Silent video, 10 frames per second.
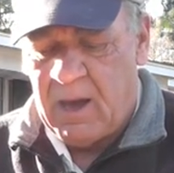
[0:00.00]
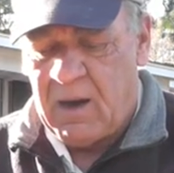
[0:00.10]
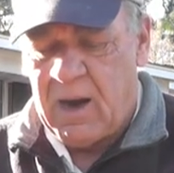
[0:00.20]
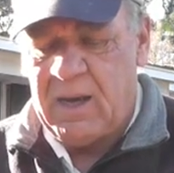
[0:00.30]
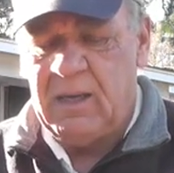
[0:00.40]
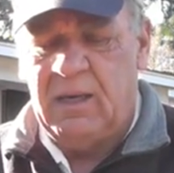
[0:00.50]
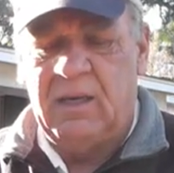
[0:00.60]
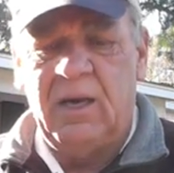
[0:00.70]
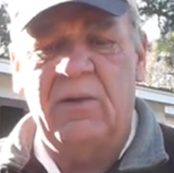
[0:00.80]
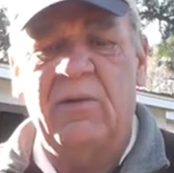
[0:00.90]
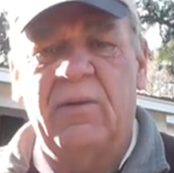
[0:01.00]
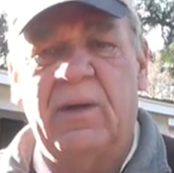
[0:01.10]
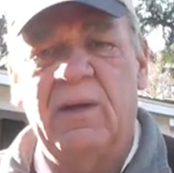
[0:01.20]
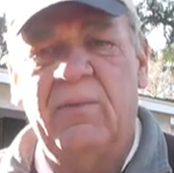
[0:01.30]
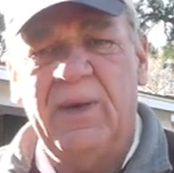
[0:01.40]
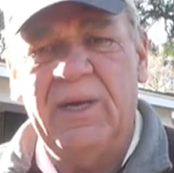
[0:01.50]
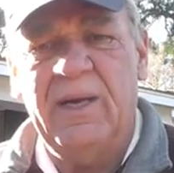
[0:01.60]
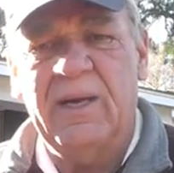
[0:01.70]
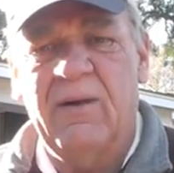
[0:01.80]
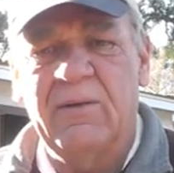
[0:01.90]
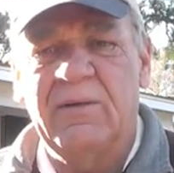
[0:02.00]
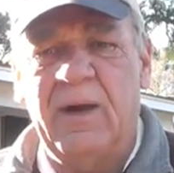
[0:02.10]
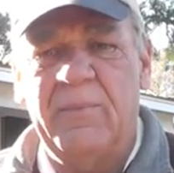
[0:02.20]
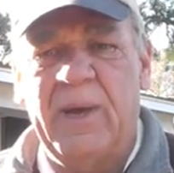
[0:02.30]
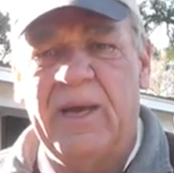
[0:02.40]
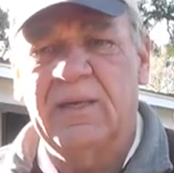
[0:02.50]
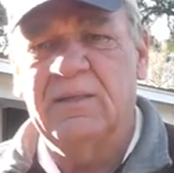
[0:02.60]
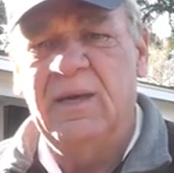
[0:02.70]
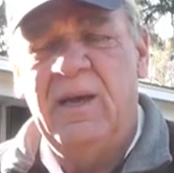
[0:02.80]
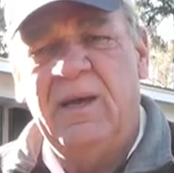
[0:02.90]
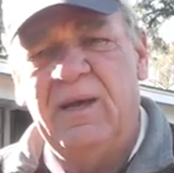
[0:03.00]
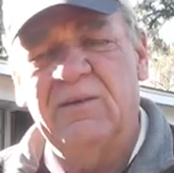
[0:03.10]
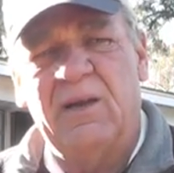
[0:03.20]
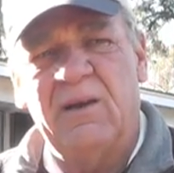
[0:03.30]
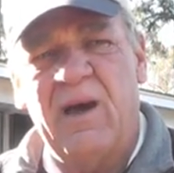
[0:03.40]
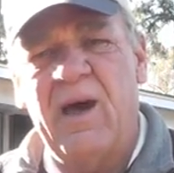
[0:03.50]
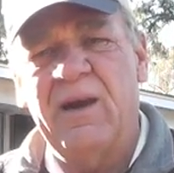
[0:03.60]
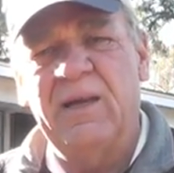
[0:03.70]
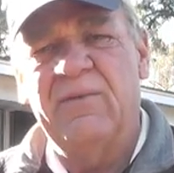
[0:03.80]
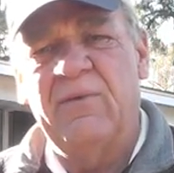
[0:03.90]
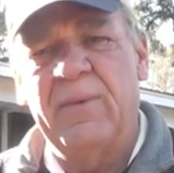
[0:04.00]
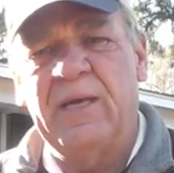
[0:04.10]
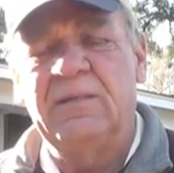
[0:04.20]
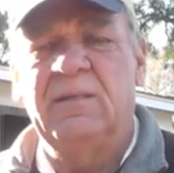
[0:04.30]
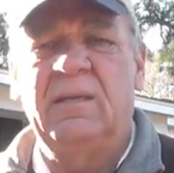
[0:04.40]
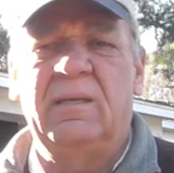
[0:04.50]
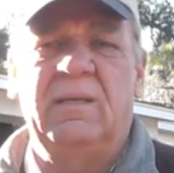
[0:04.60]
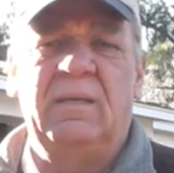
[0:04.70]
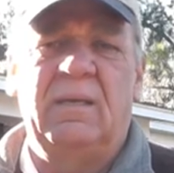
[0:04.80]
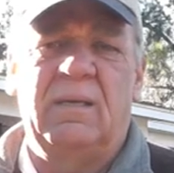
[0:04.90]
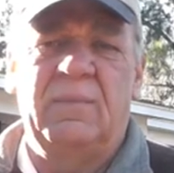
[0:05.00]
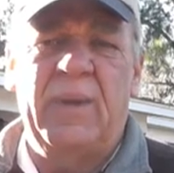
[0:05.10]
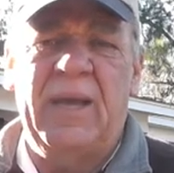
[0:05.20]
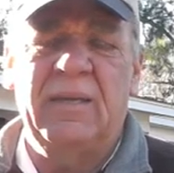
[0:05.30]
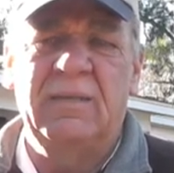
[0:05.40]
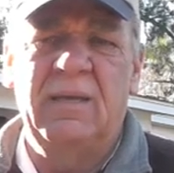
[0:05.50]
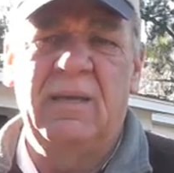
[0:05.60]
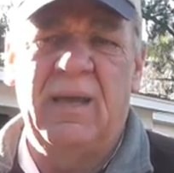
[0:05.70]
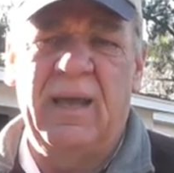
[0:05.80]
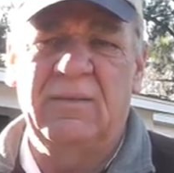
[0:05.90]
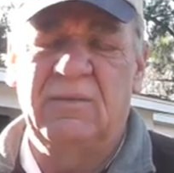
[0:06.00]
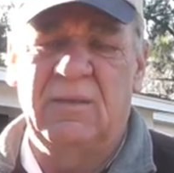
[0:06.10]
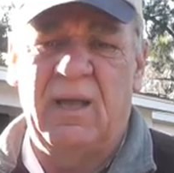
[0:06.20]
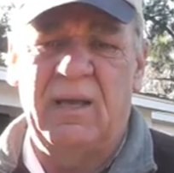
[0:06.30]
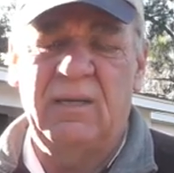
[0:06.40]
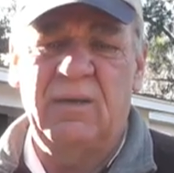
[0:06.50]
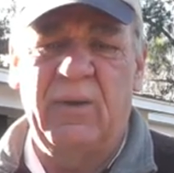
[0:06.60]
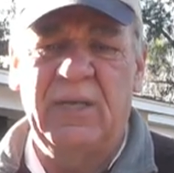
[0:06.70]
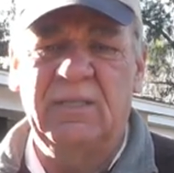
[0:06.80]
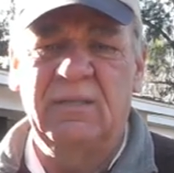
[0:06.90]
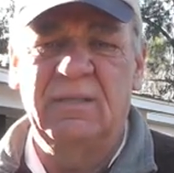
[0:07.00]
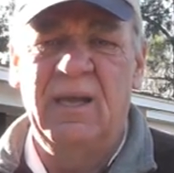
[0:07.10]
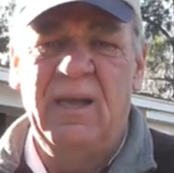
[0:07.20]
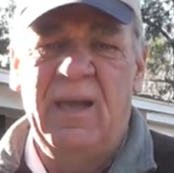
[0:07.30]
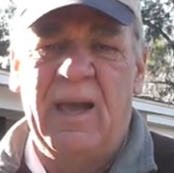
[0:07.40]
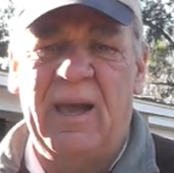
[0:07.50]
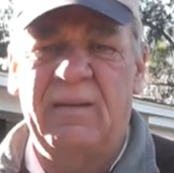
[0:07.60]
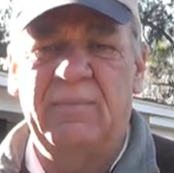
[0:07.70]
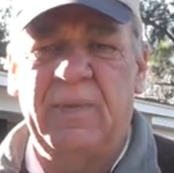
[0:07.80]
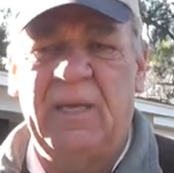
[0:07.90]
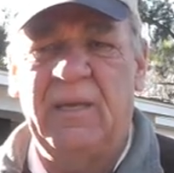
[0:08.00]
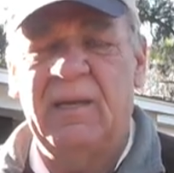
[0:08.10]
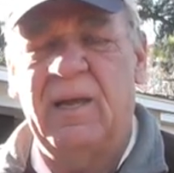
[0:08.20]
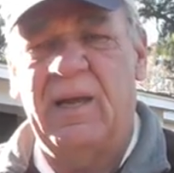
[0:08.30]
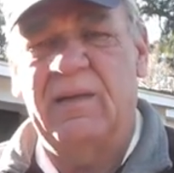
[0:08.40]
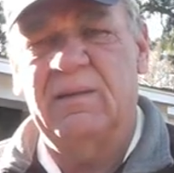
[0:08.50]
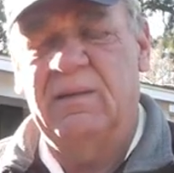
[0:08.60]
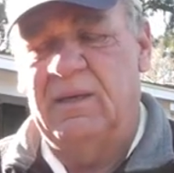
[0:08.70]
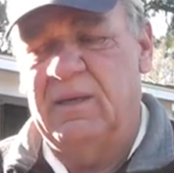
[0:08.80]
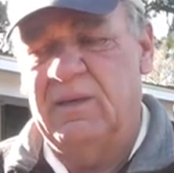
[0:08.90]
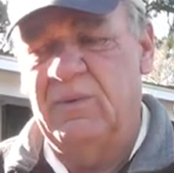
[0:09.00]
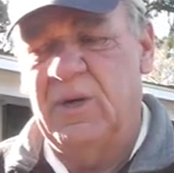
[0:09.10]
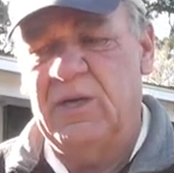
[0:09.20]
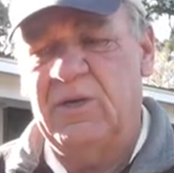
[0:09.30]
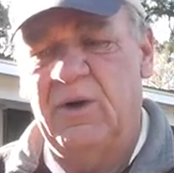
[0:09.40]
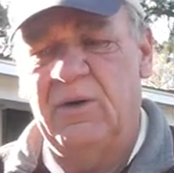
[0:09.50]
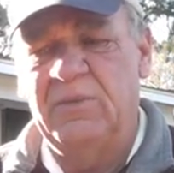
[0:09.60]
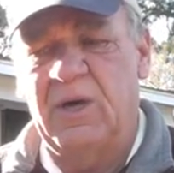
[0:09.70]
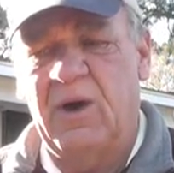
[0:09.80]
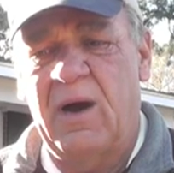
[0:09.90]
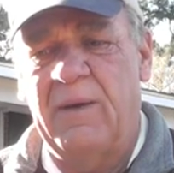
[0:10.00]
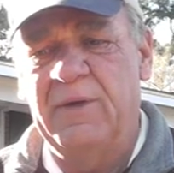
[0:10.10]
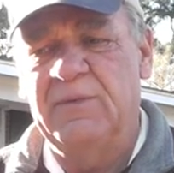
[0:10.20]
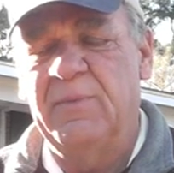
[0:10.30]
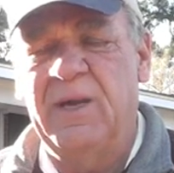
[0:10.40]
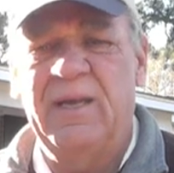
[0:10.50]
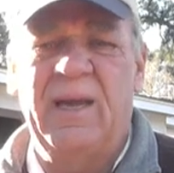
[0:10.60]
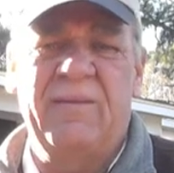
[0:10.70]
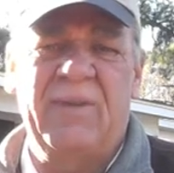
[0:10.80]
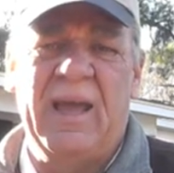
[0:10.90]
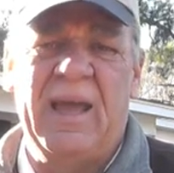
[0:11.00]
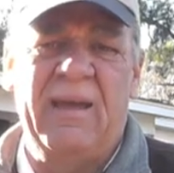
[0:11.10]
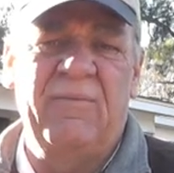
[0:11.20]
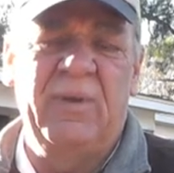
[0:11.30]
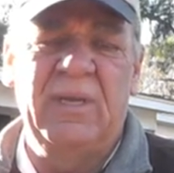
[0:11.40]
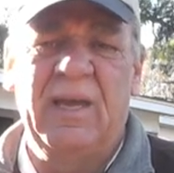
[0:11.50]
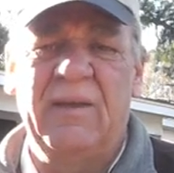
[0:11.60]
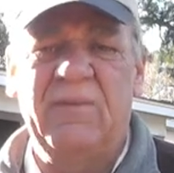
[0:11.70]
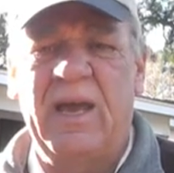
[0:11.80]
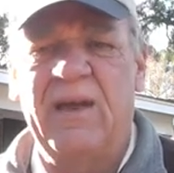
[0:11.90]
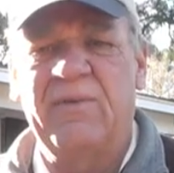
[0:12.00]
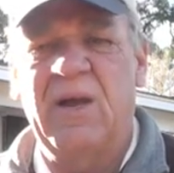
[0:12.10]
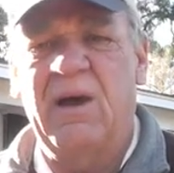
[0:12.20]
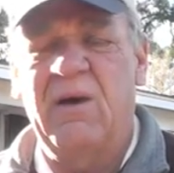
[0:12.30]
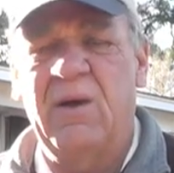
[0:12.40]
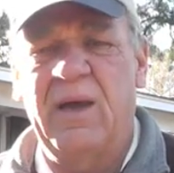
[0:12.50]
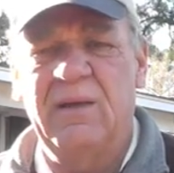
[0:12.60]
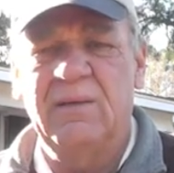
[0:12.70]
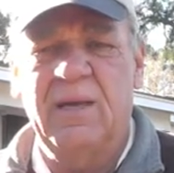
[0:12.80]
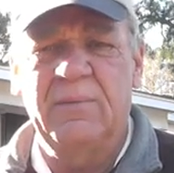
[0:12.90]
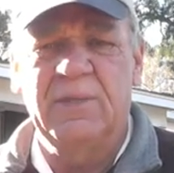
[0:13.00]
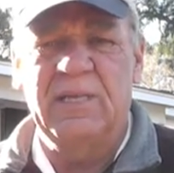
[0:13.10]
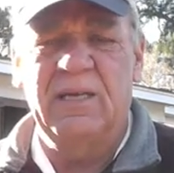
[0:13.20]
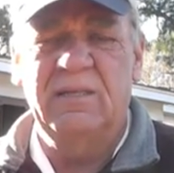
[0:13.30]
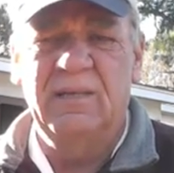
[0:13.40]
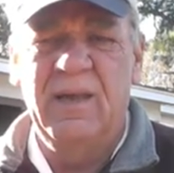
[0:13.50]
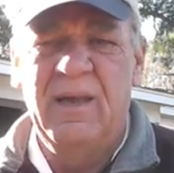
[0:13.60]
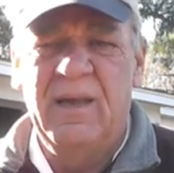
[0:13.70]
All right, and another thing, read that contract package. There's a lot of information in the uh, package, answers a lot of your questions, how to bid, how to, uh, what the terms are, how much money you have to have, when you have to have it, how you take possession,